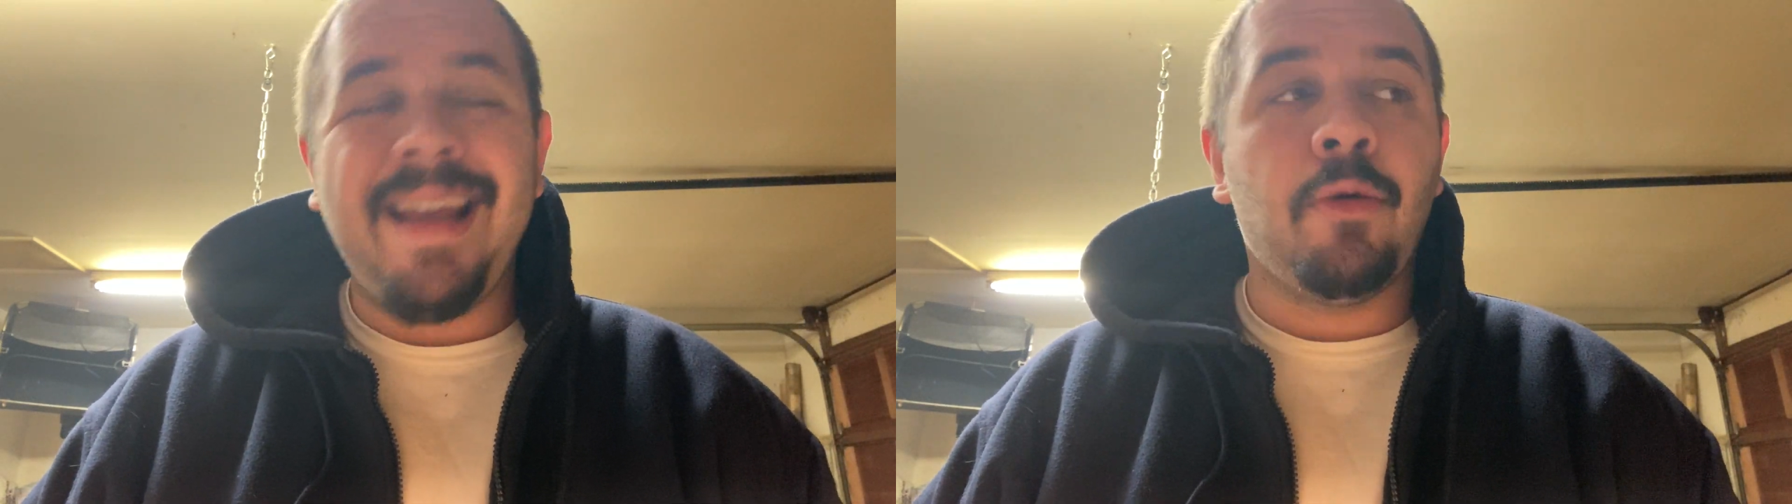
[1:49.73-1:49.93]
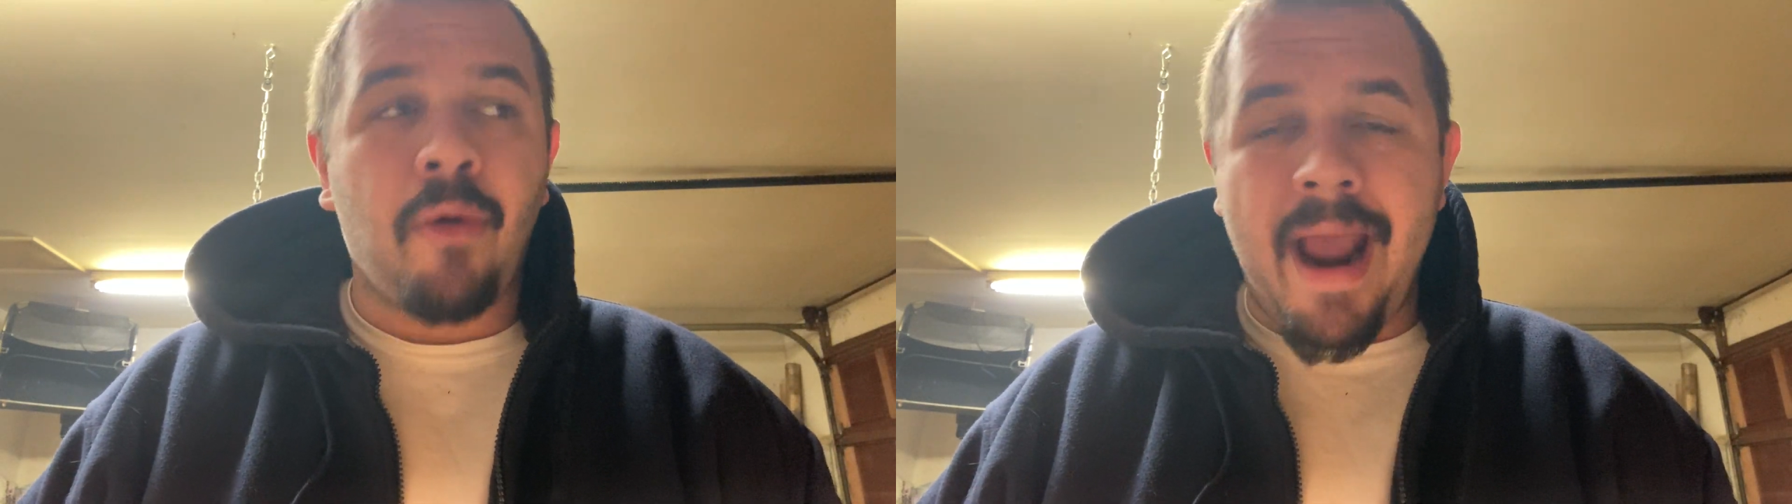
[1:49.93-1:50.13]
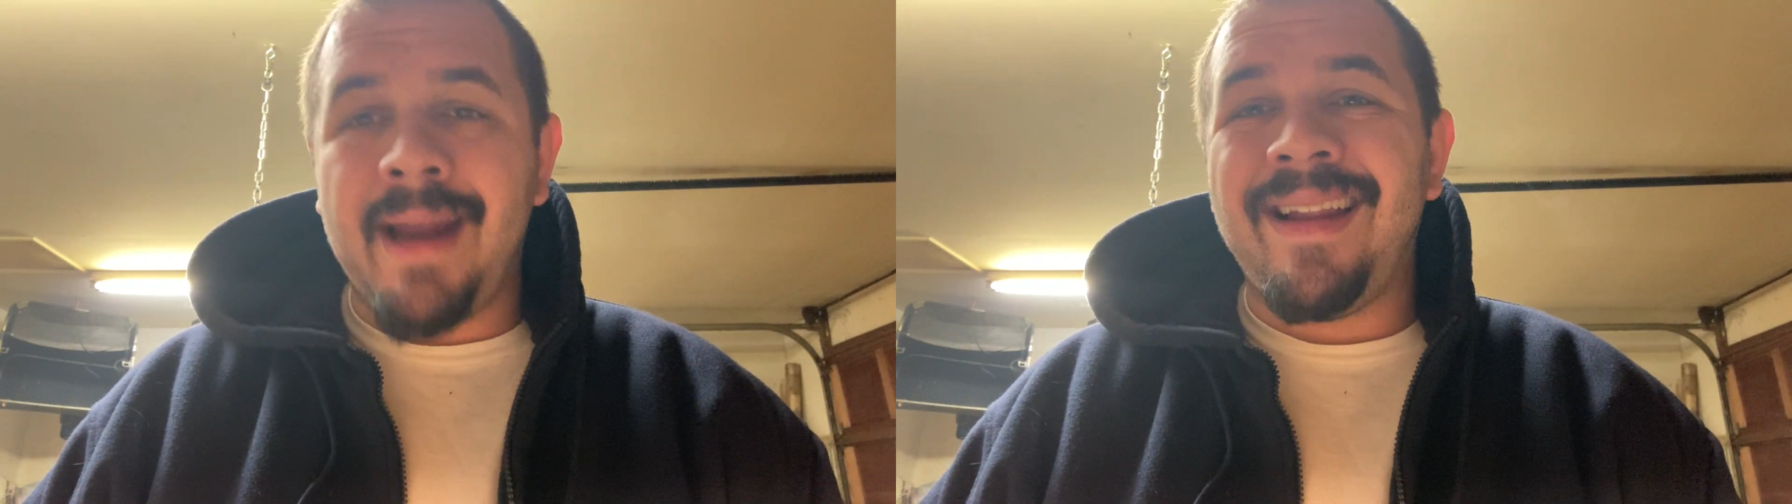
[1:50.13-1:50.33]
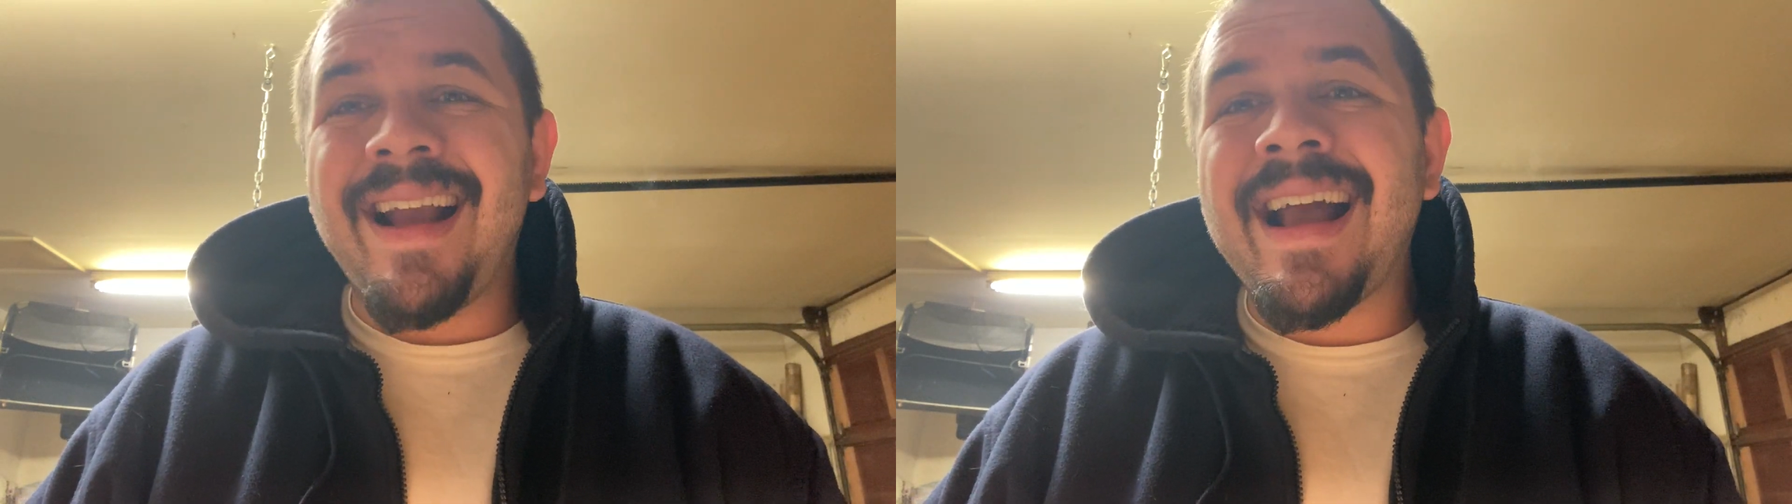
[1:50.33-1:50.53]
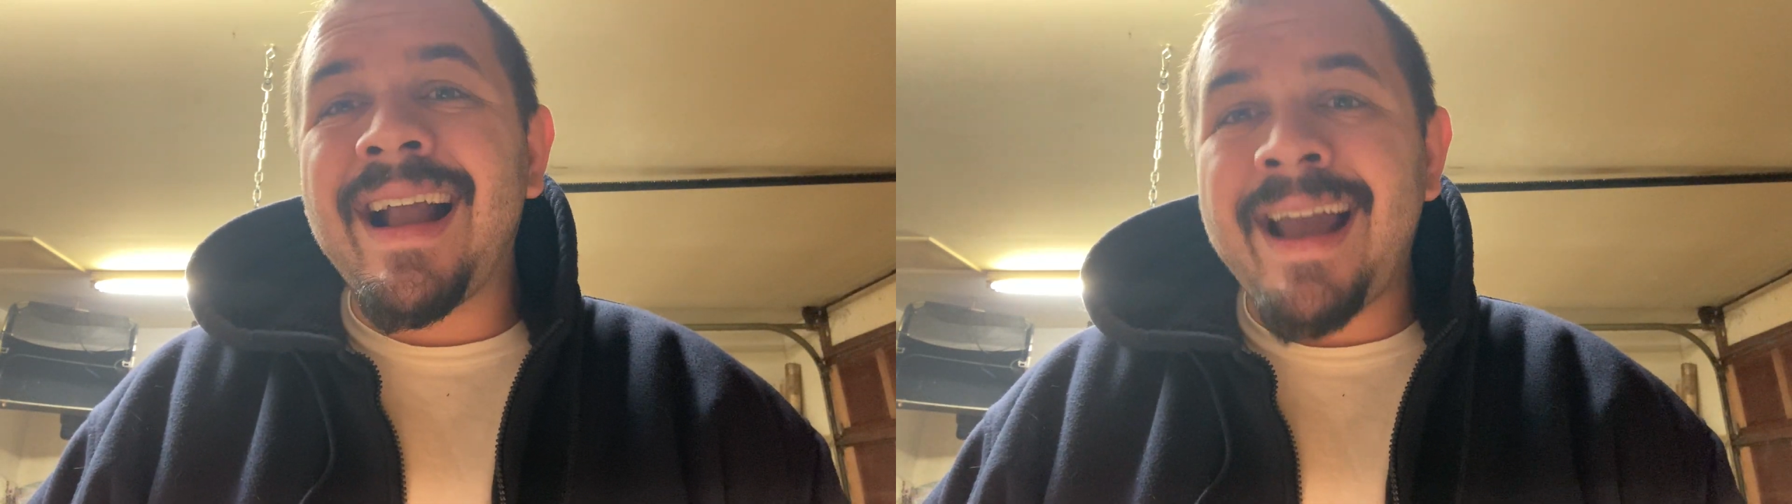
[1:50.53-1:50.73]
He ran
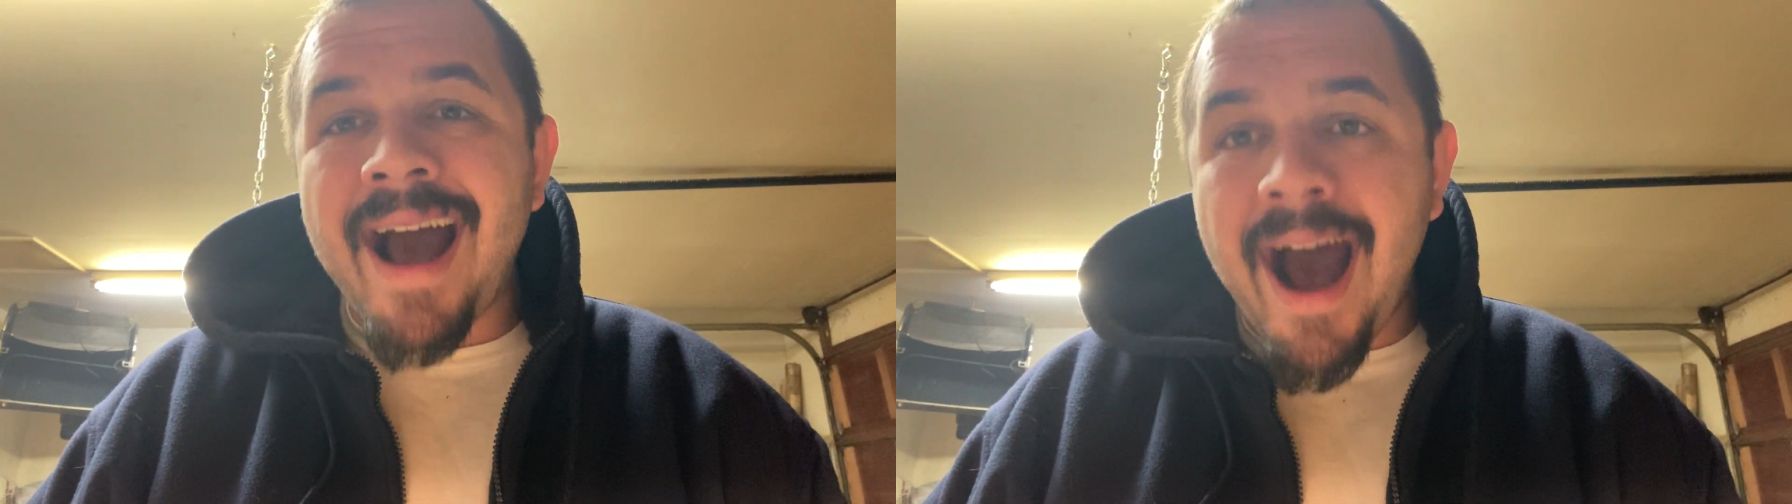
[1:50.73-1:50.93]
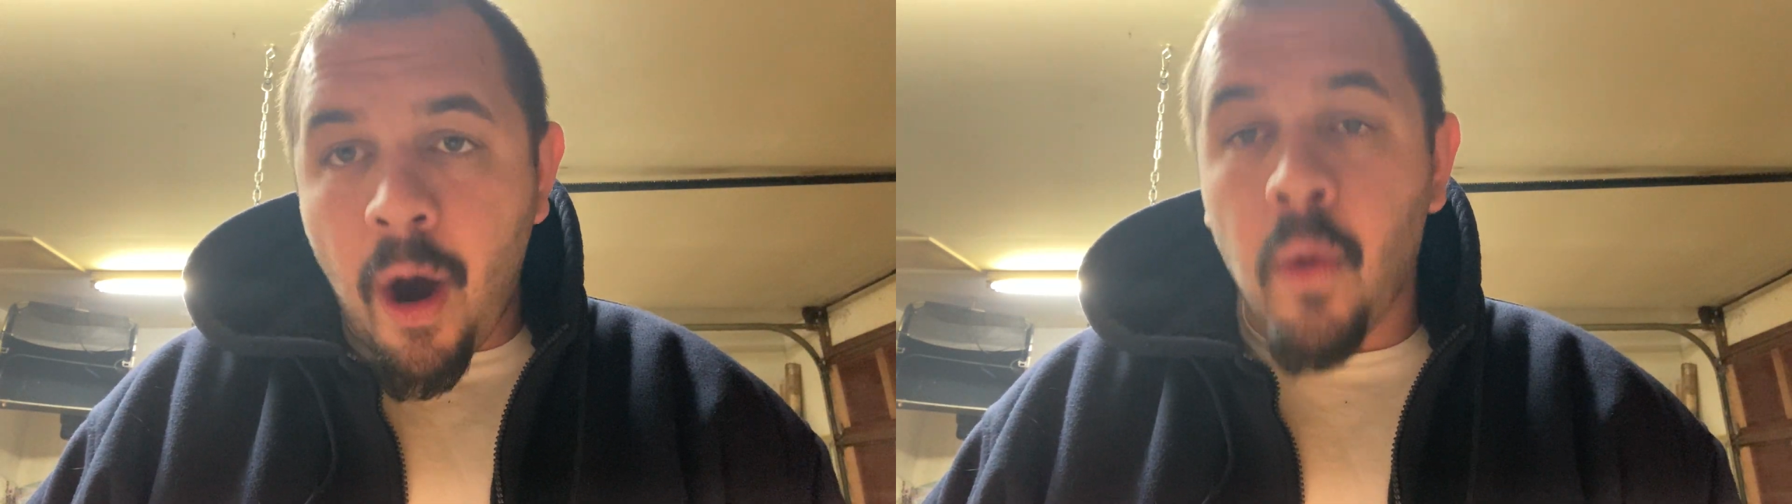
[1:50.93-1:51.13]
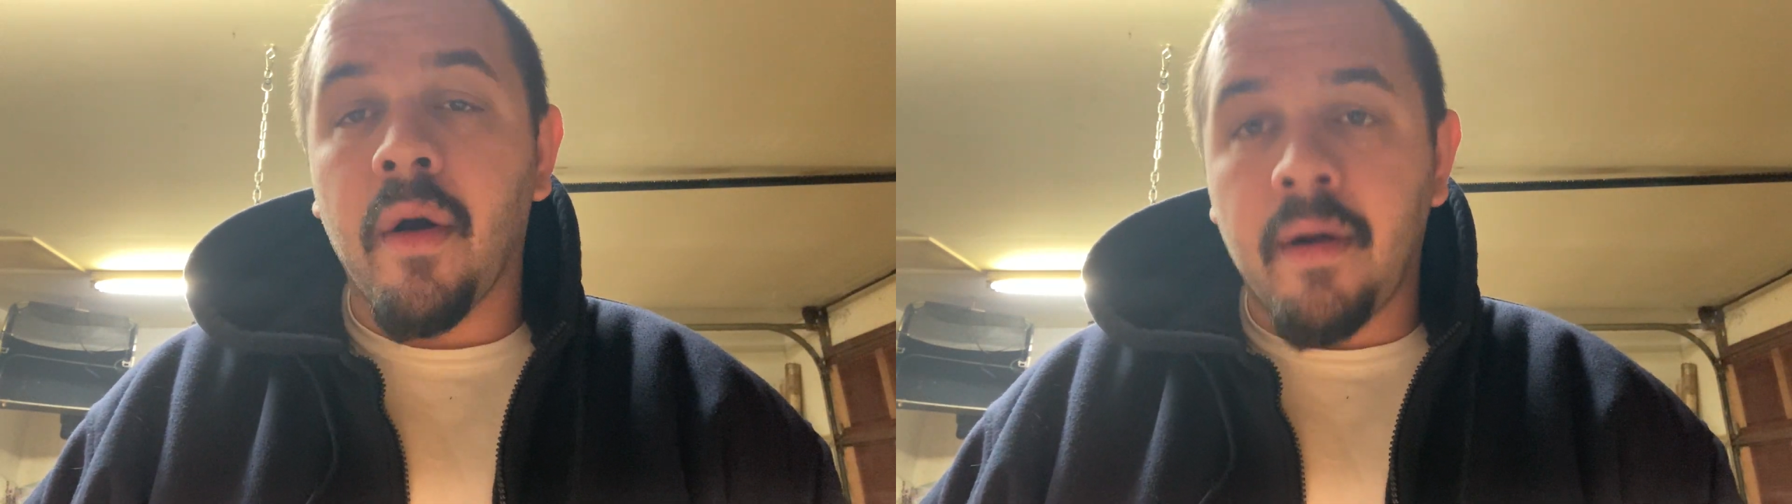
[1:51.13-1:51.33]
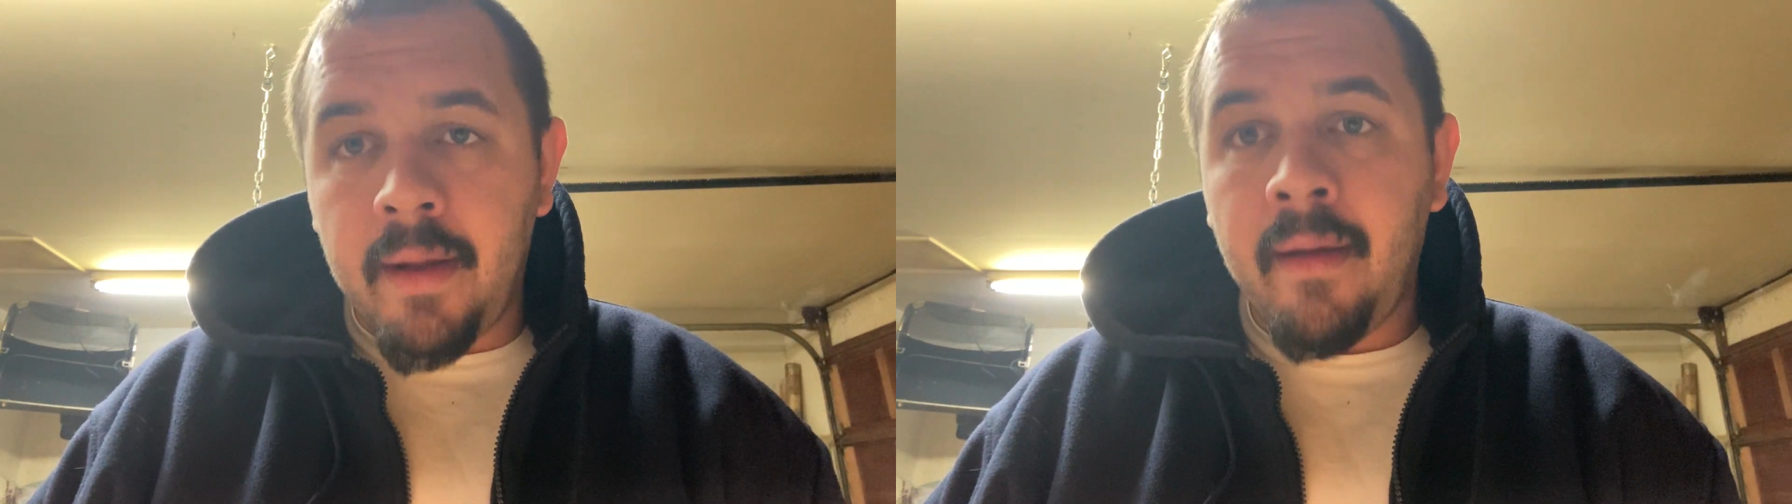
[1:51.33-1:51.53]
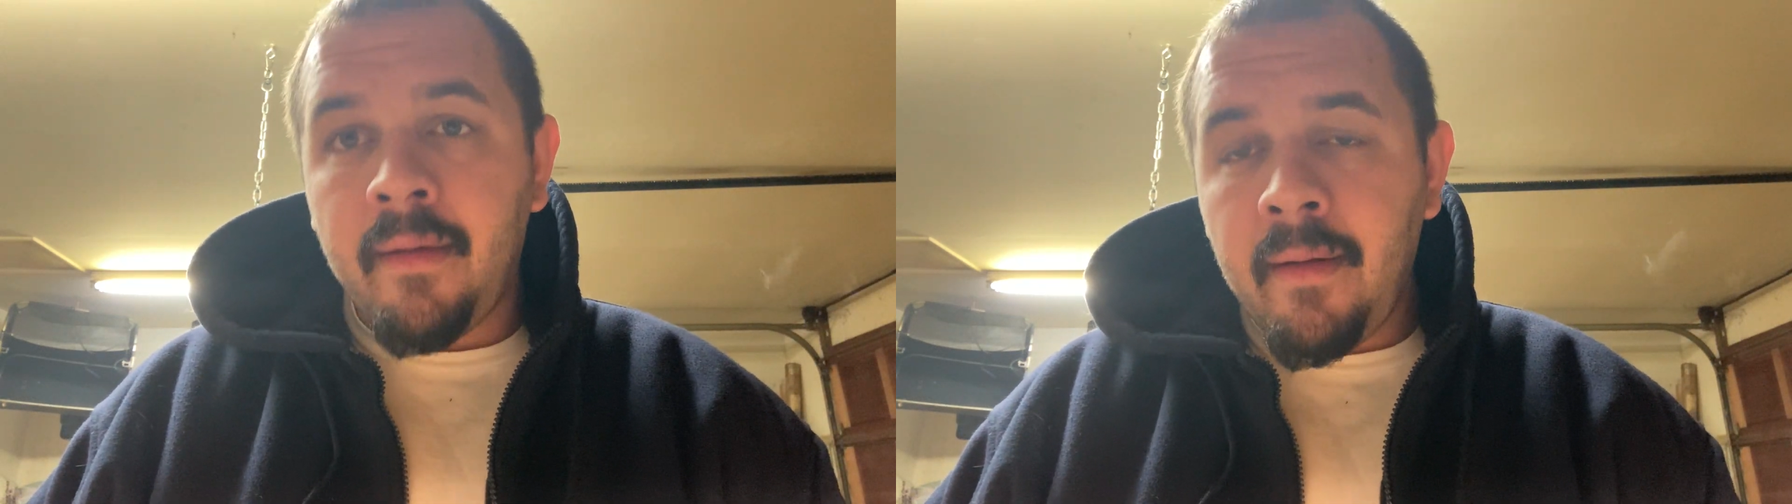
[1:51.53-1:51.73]
like a coward.